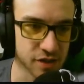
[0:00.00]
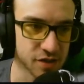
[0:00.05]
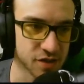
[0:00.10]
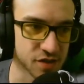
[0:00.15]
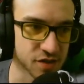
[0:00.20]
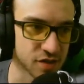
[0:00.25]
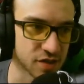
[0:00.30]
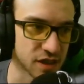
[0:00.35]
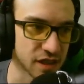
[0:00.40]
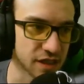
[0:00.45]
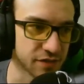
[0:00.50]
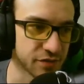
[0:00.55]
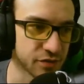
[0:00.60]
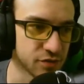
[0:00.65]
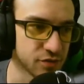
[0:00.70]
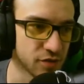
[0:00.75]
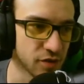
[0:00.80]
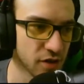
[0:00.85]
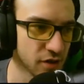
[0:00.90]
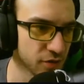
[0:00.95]
So like if
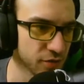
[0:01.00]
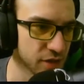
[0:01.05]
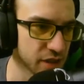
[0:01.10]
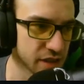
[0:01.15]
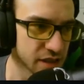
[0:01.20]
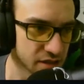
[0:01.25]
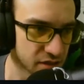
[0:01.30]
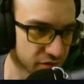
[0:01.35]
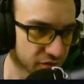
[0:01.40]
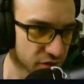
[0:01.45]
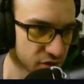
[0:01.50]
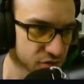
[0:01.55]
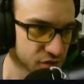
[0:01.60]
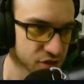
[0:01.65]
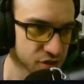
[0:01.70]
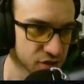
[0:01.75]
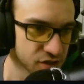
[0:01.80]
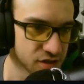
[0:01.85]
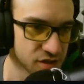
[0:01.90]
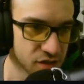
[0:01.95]
you are running the
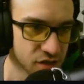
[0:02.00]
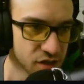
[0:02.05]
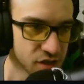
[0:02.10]
Devotion